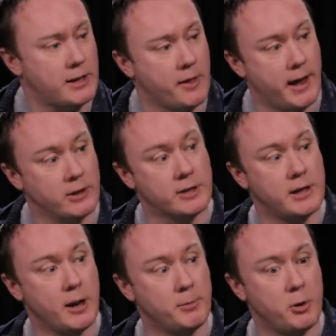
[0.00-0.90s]
done that as the
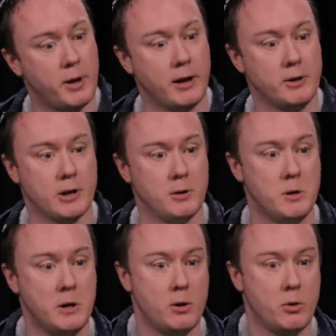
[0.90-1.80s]
thing I'm doing. And so
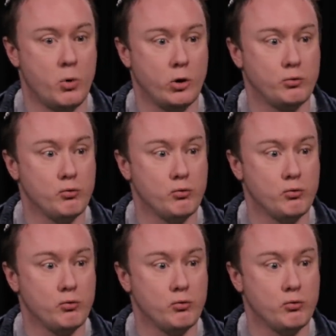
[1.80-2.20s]
what's